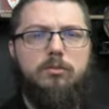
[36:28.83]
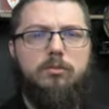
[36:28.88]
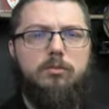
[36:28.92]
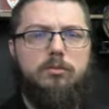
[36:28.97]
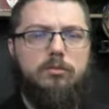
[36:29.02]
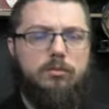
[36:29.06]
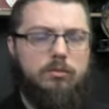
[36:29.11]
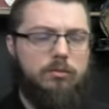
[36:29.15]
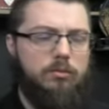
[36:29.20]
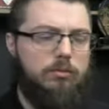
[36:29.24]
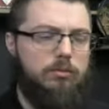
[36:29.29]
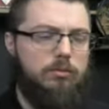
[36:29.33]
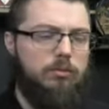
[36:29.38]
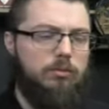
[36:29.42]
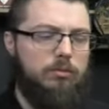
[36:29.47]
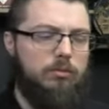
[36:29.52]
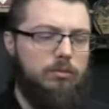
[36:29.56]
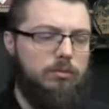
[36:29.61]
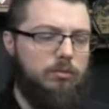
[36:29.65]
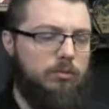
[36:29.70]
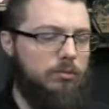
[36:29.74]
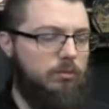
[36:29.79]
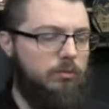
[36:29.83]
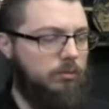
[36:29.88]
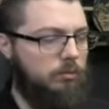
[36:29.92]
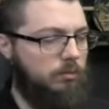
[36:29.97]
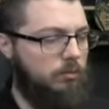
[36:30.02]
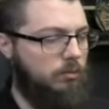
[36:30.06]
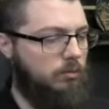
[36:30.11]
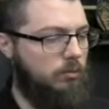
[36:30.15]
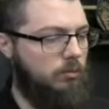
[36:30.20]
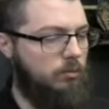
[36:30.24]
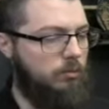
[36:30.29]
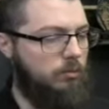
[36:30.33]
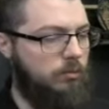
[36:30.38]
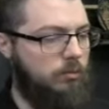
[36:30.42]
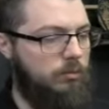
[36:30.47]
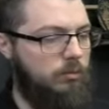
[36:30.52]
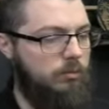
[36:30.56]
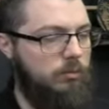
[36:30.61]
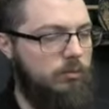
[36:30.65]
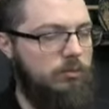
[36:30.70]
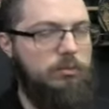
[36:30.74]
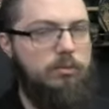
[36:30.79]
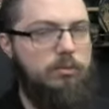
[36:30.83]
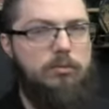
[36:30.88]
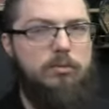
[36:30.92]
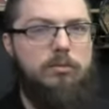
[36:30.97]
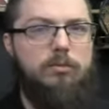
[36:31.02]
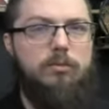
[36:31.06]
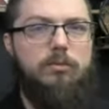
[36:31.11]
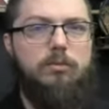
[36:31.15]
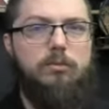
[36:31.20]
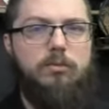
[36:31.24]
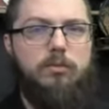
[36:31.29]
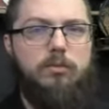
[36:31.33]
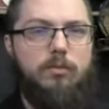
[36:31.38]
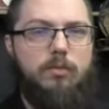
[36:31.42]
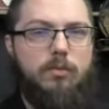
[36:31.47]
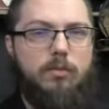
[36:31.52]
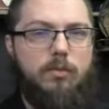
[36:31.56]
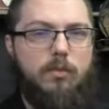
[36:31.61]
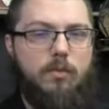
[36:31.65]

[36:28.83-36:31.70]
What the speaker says: (silent)